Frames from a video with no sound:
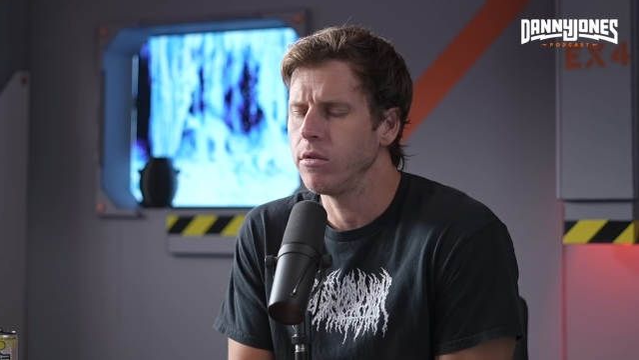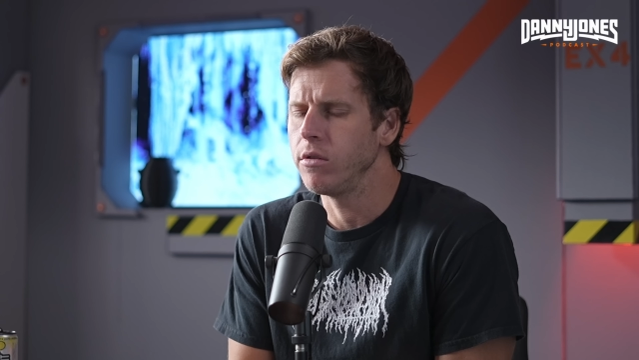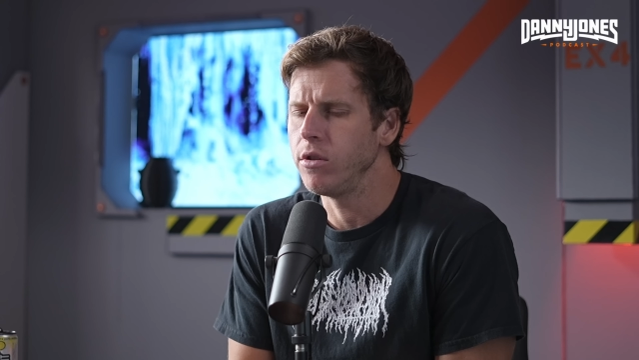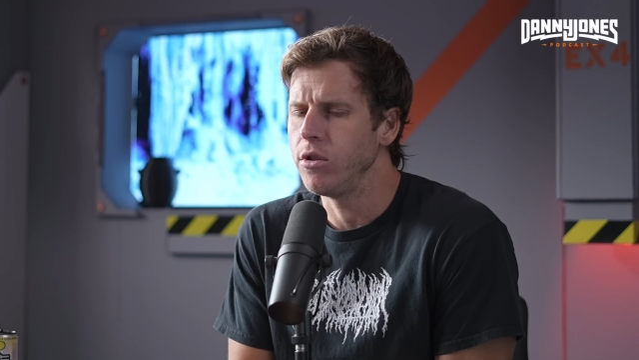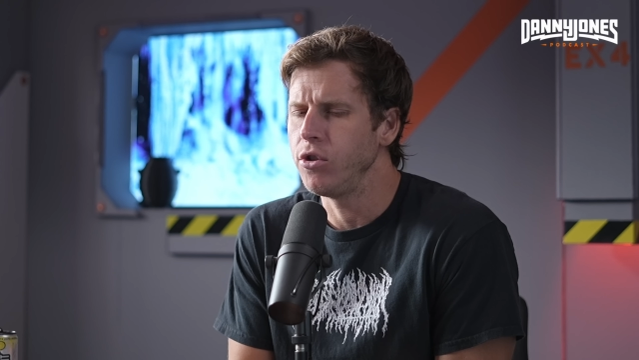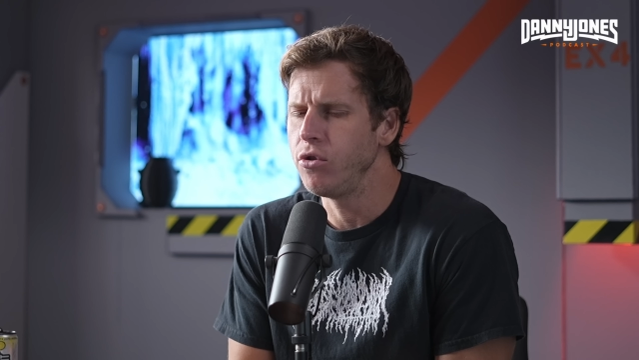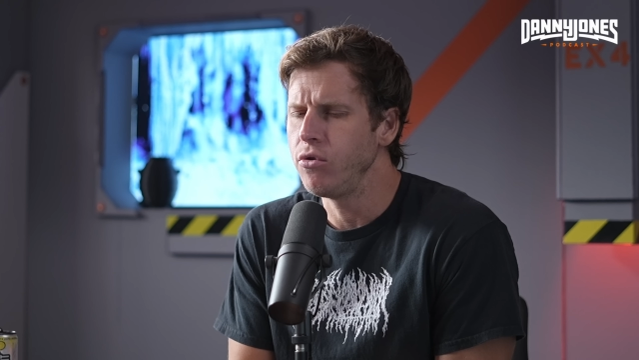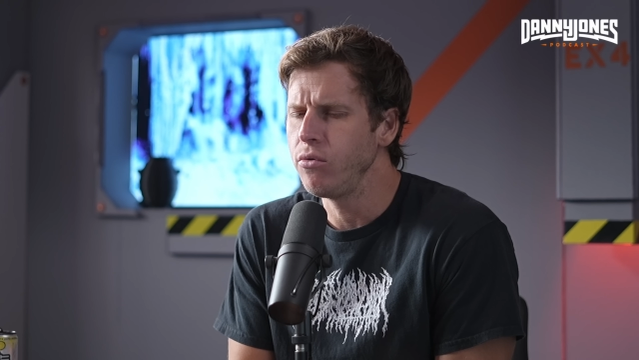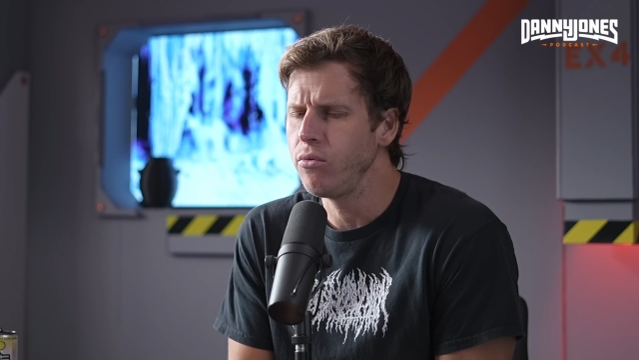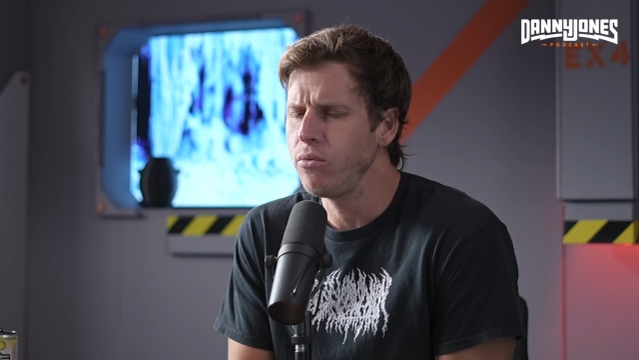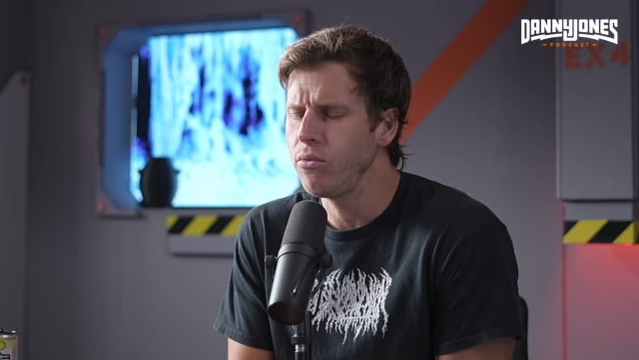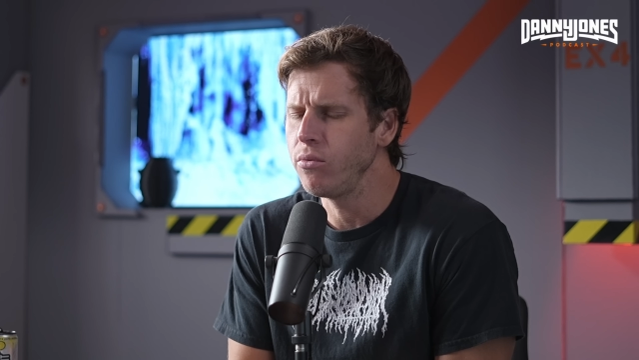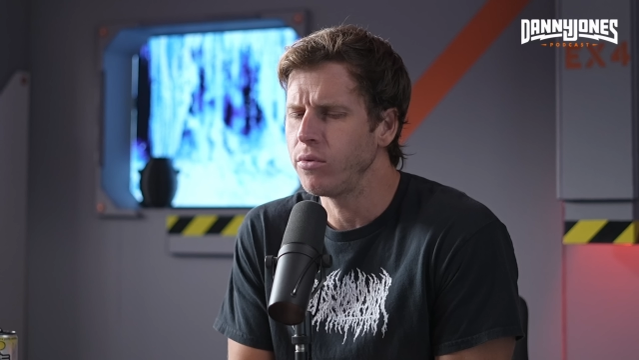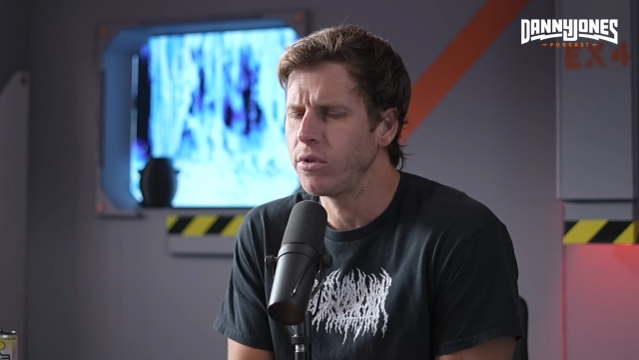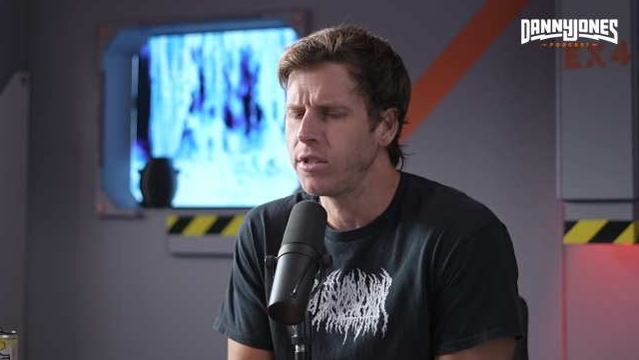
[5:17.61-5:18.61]

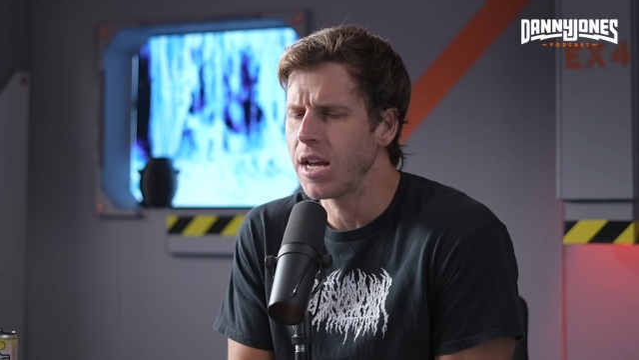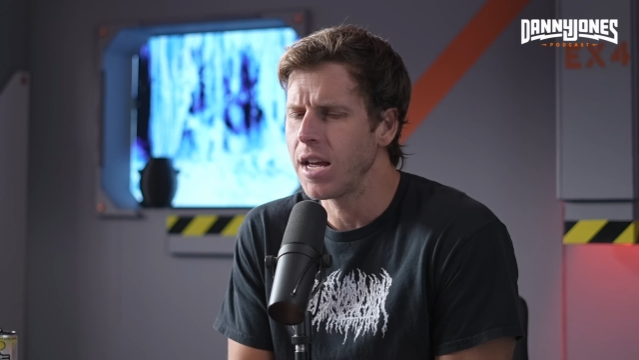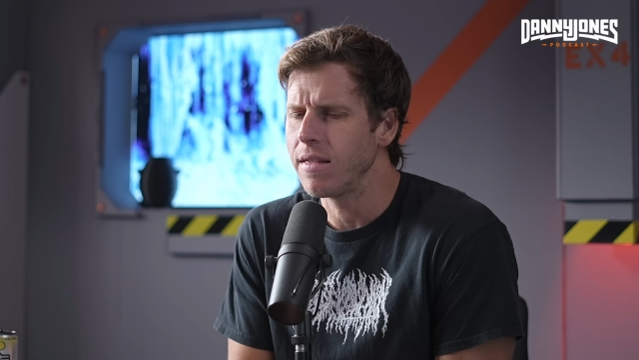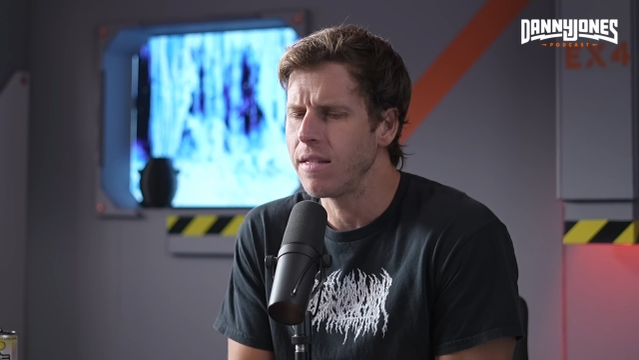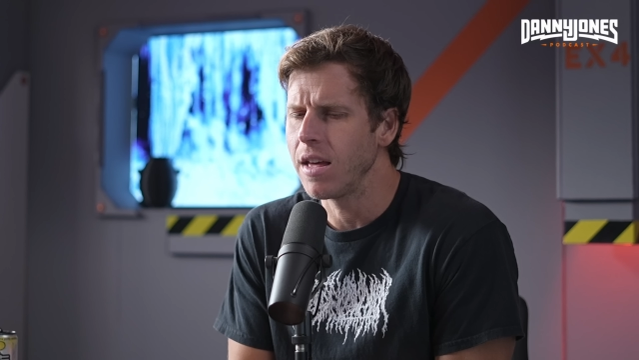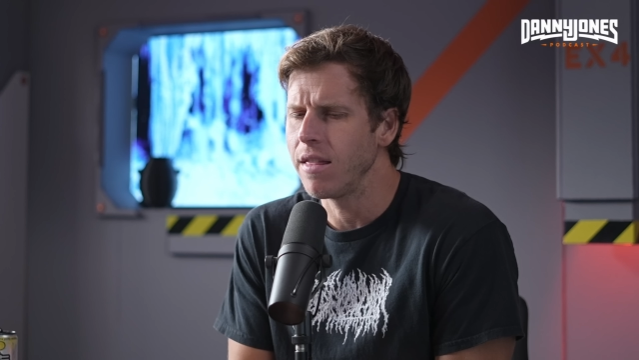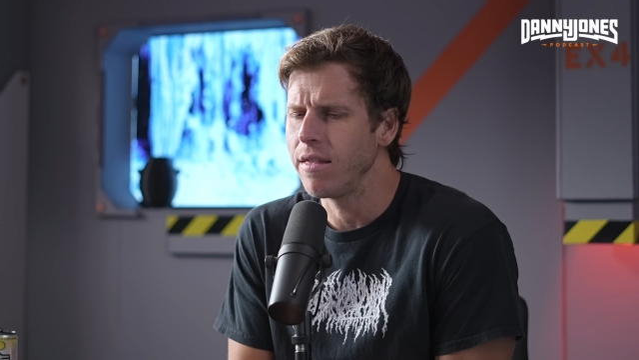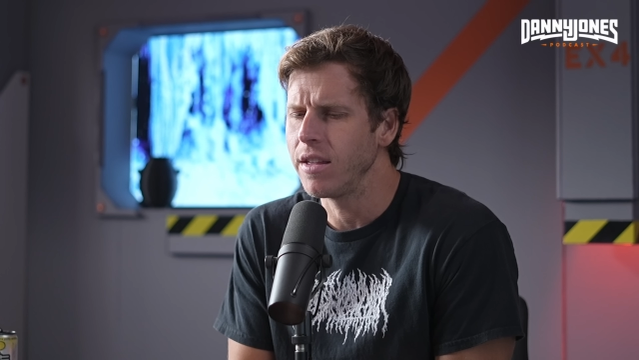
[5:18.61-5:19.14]
you said that